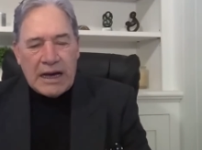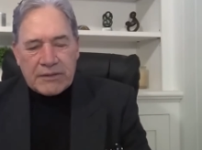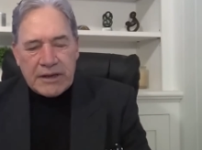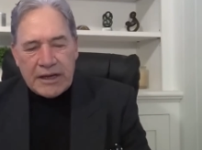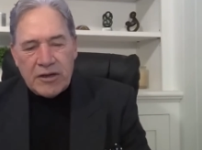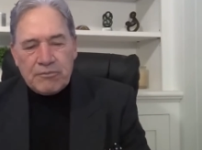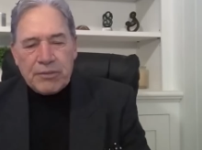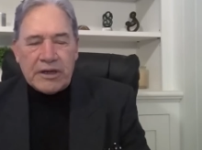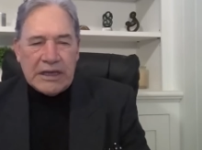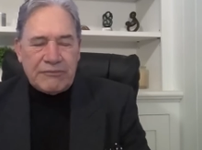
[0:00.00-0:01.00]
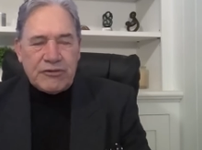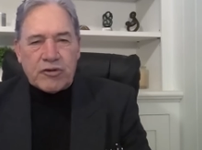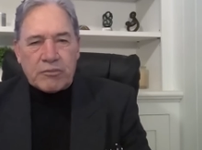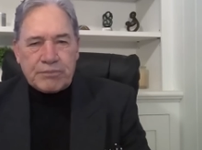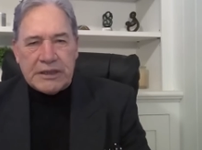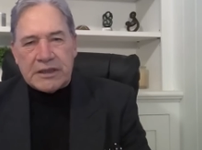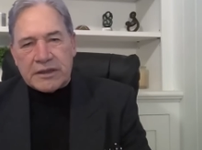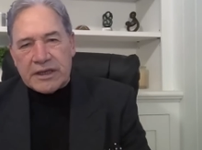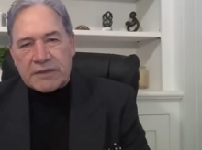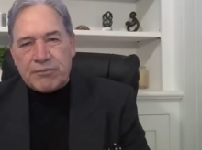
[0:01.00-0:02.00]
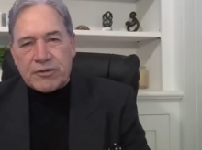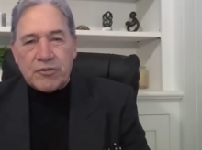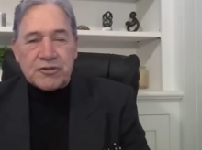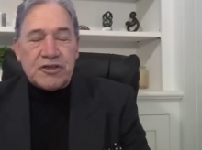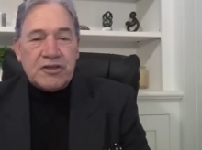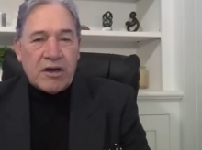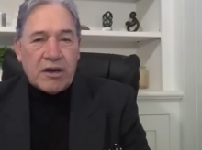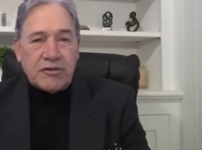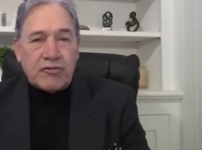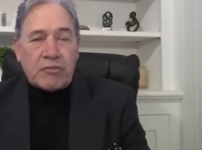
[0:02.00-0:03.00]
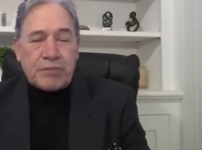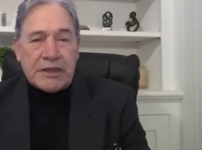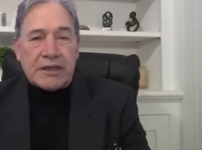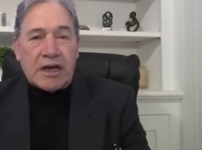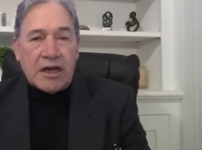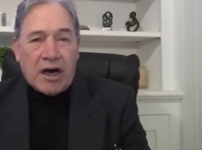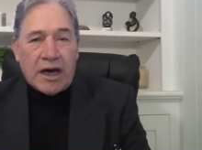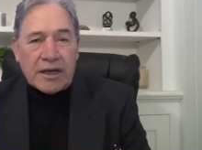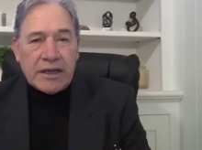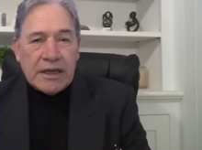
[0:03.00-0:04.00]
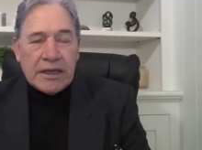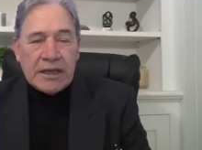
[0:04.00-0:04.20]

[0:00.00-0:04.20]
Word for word: I cannot believe you're repeating that because you know you're repeating a lie.